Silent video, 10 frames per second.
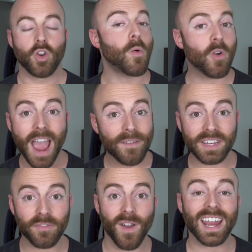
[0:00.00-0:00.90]
No more
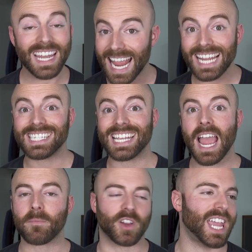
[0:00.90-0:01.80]
having to find an
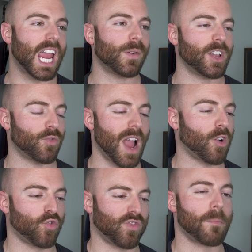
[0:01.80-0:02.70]
ATM or carrying
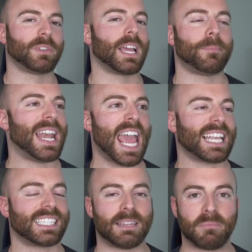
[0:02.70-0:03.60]
around crumpled up
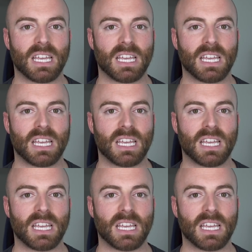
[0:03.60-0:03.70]
nasty